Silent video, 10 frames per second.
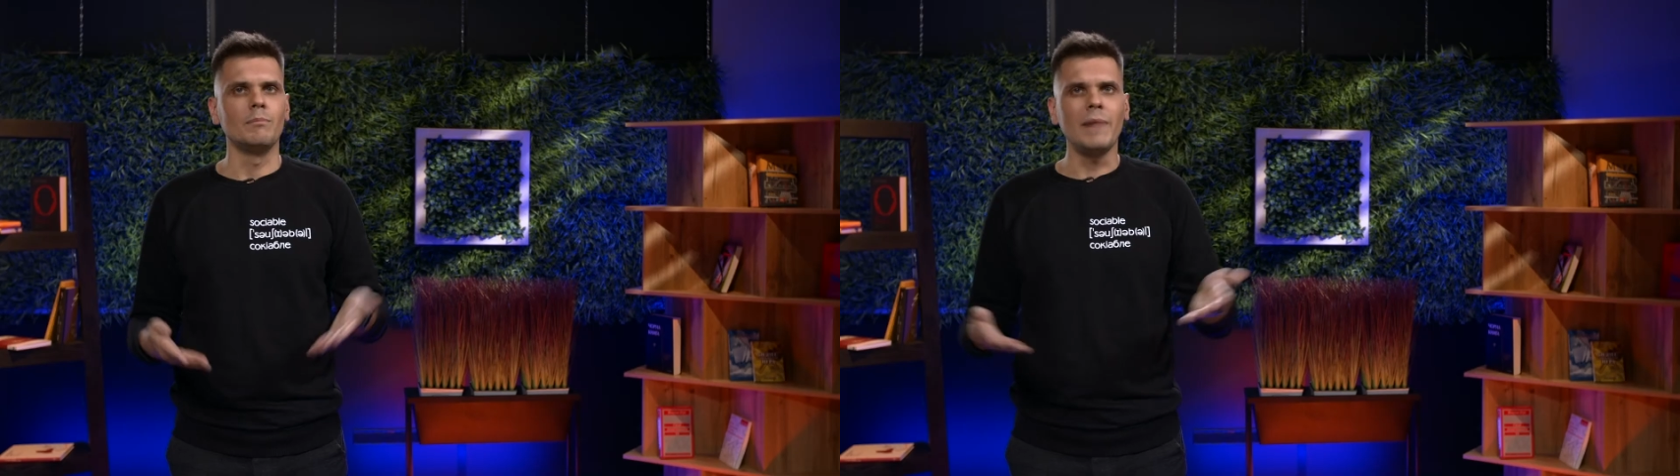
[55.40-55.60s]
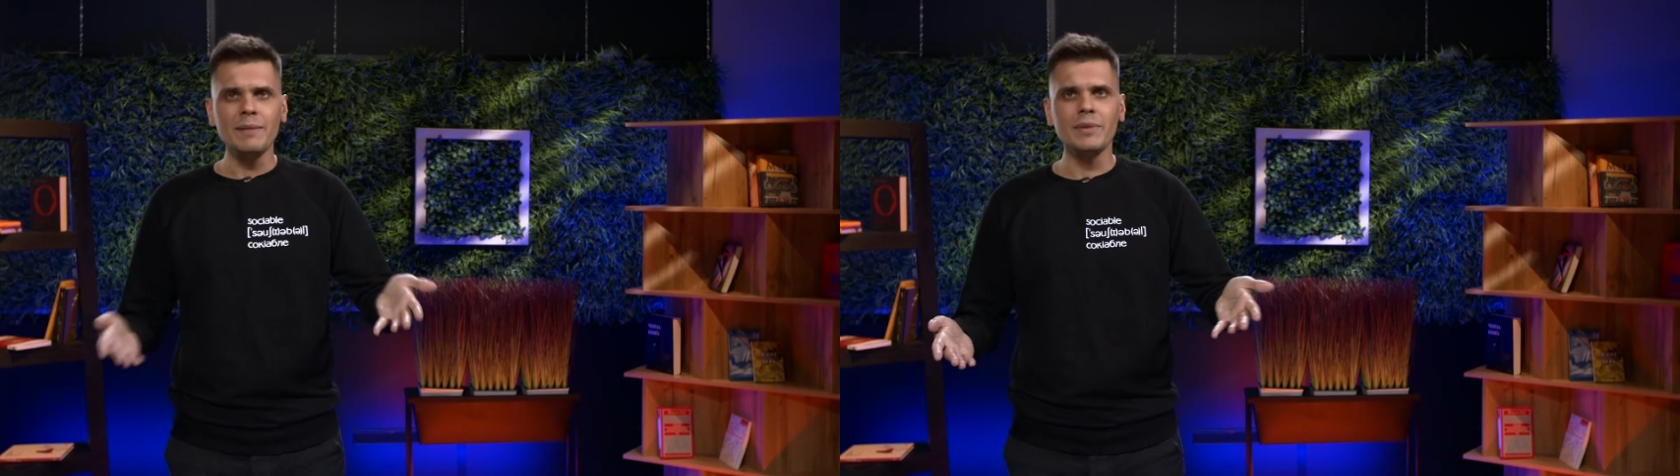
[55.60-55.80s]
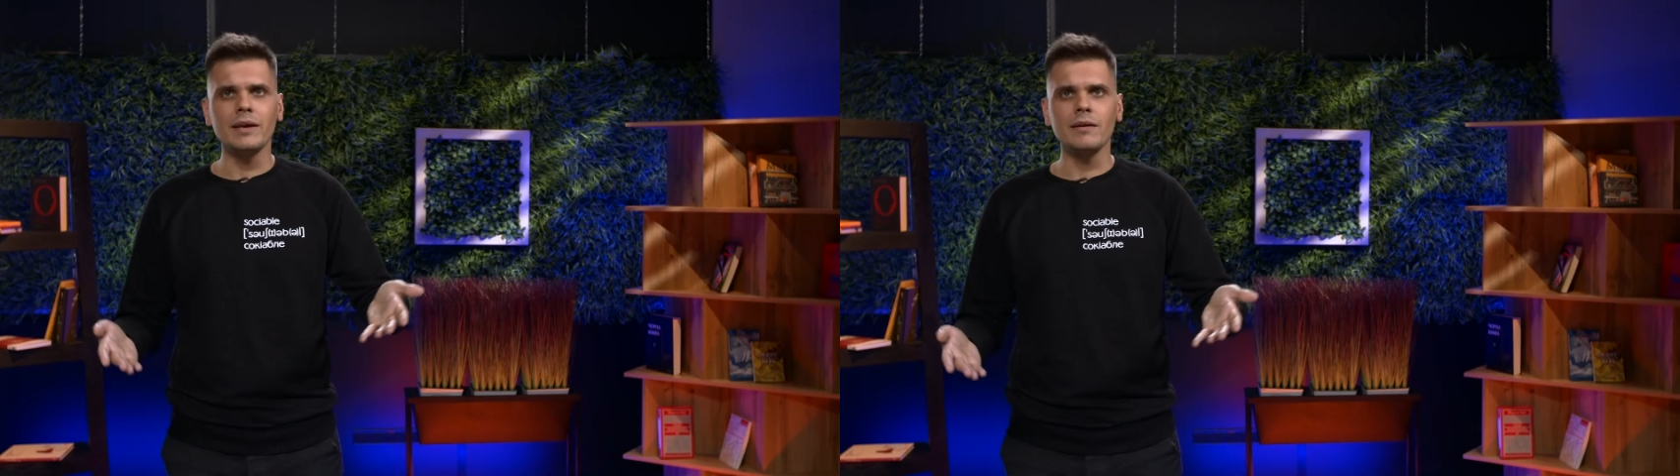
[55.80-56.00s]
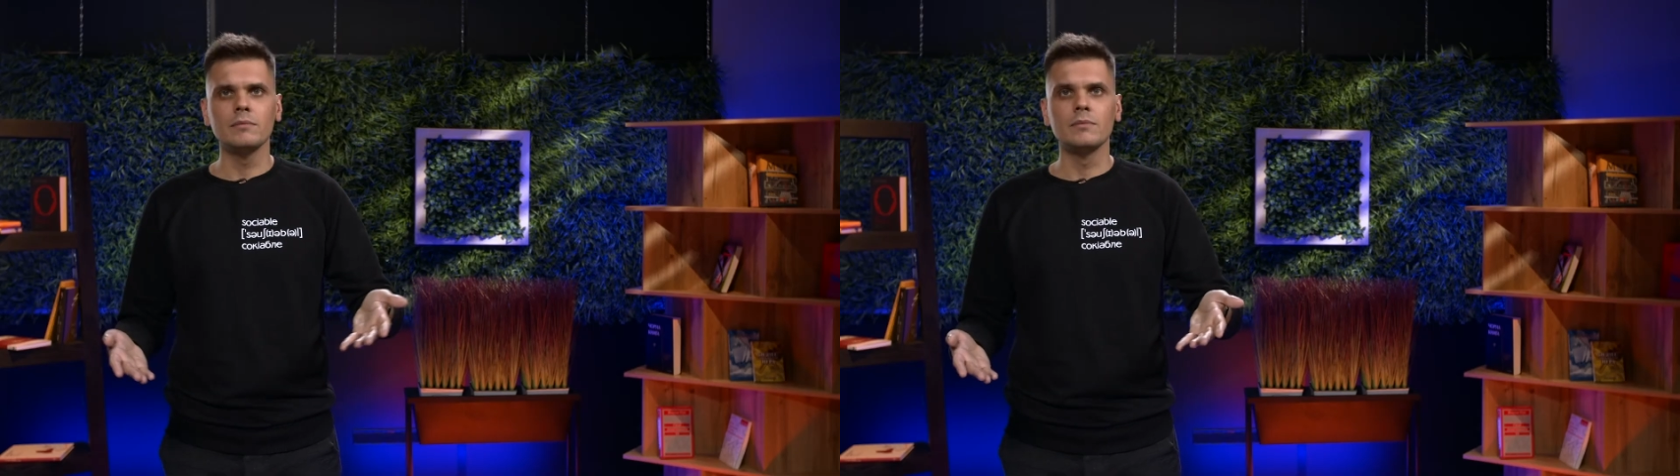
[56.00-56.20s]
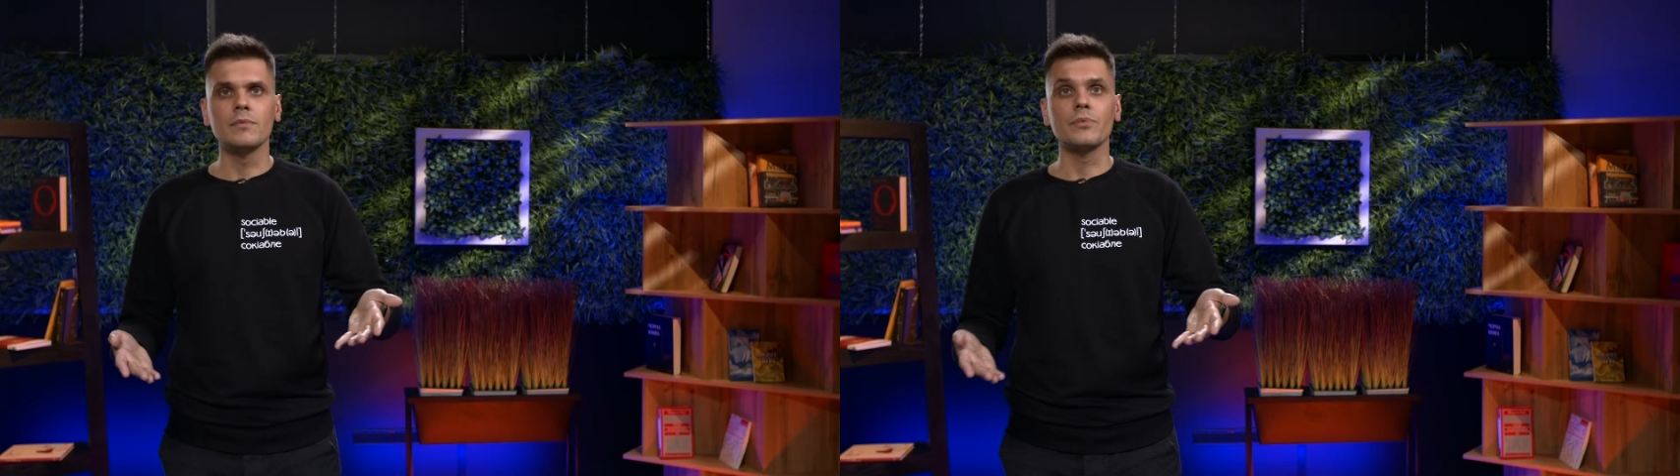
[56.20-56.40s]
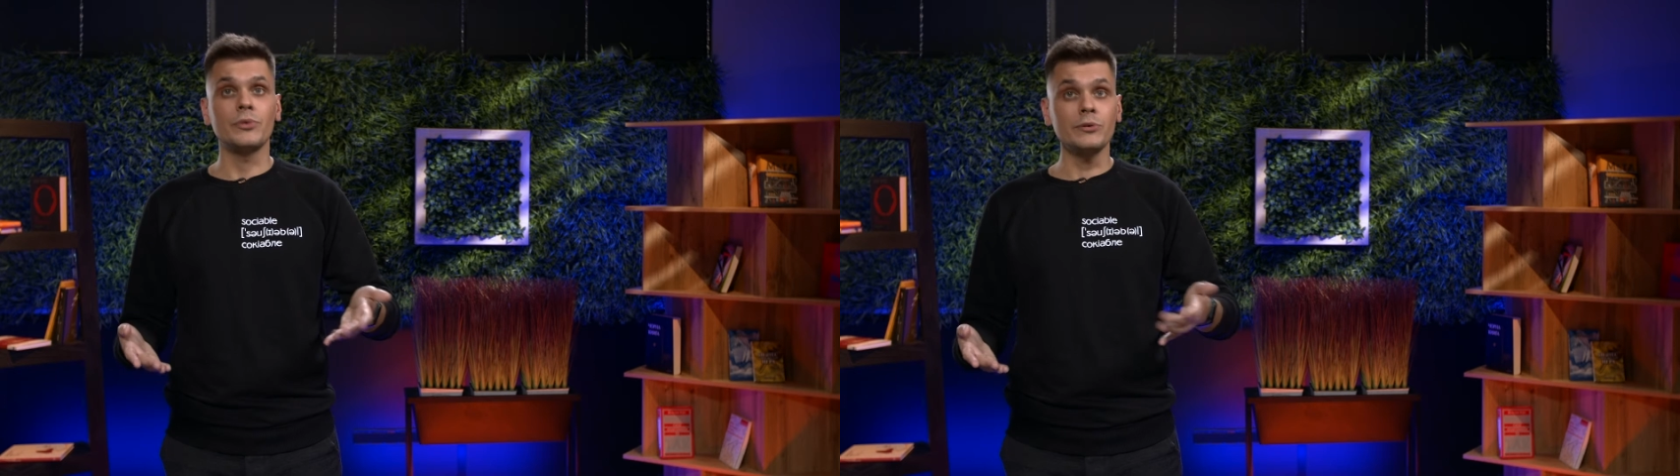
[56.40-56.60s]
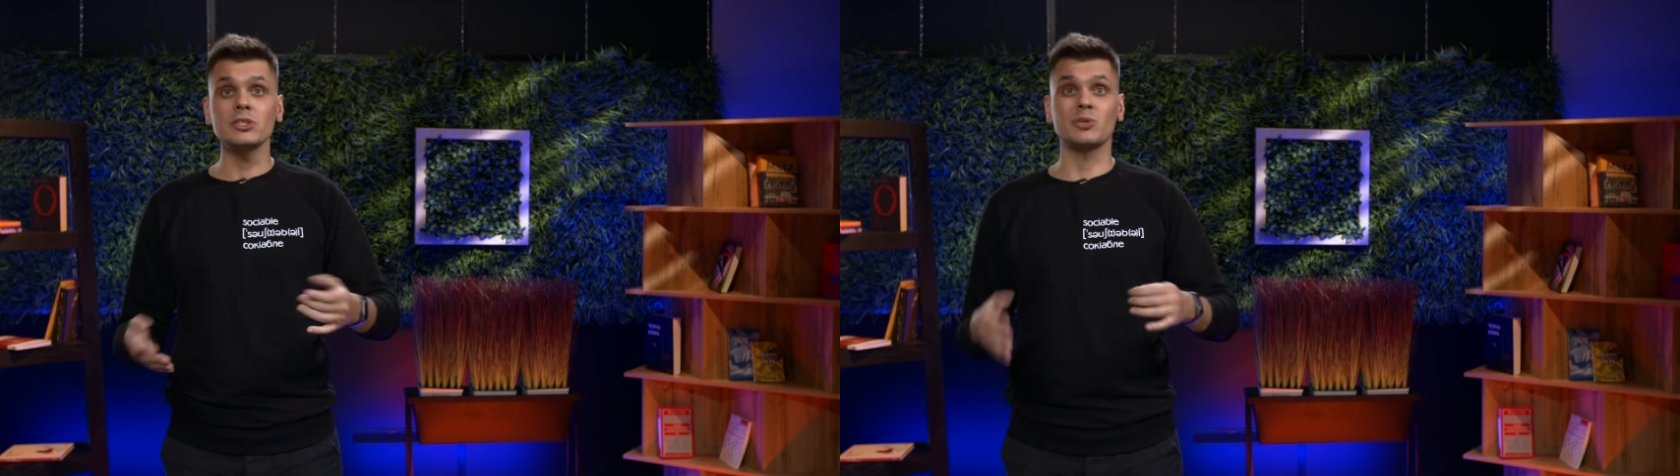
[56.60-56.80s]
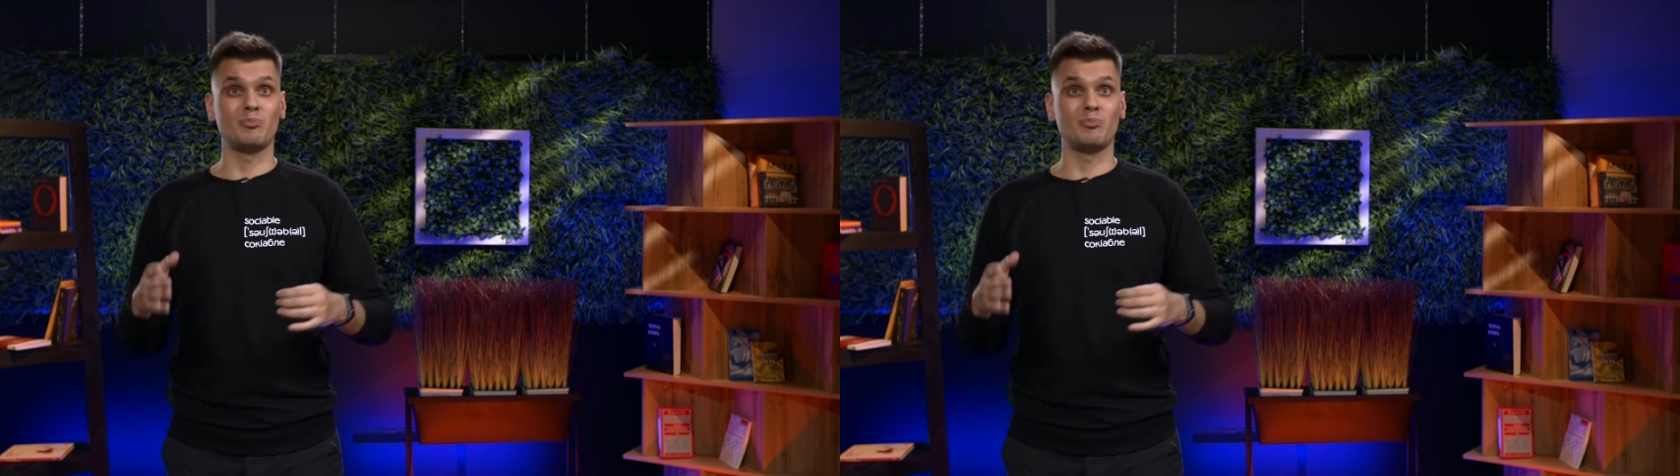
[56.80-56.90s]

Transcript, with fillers: Maybe there is a